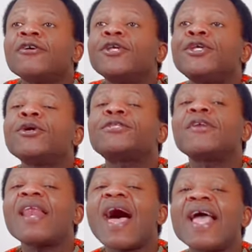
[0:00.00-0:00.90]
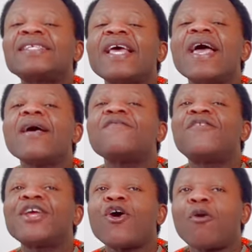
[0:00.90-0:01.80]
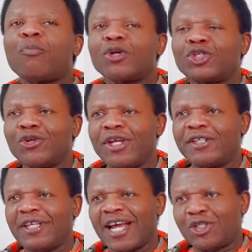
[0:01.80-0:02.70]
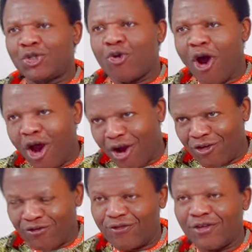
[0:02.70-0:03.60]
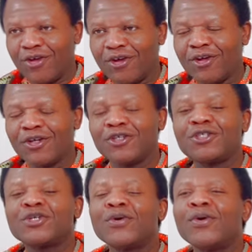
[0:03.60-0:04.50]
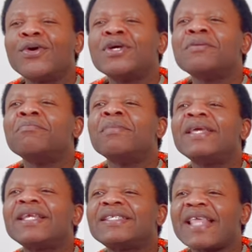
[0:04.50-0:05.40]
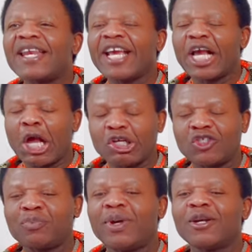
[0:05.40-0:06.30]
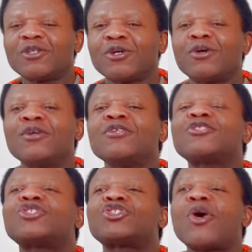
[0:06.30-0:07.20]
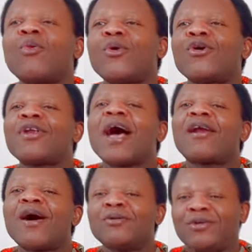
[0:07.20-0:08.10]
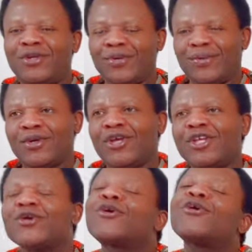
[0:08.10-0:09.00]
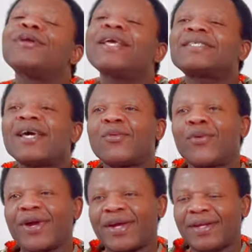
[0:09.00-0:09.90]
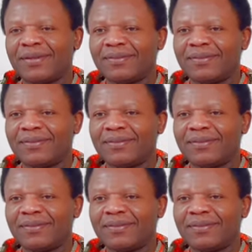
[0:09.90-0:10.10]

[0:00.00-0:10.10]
Utilize every opportunity that you have to minister the gospel to someone around you. Your colleagues at work.